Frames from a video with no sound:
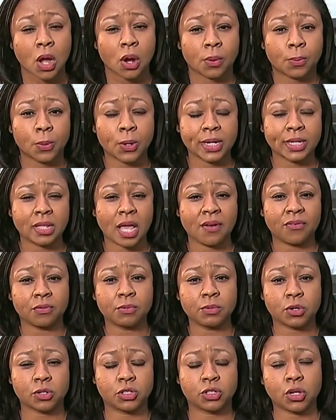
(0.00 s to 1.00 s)
Reporting live
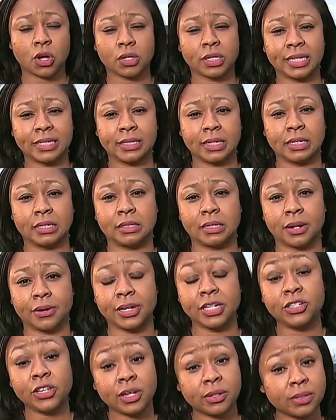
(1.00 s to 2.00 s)
from North Charlotte, Tina
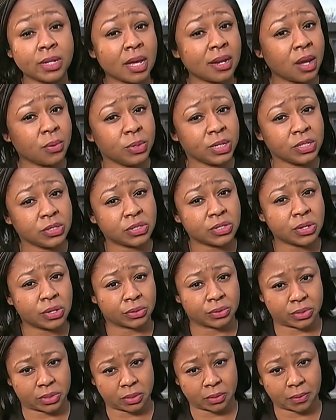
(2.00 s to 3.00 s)
Terry, Channel 9 Eyewitness News.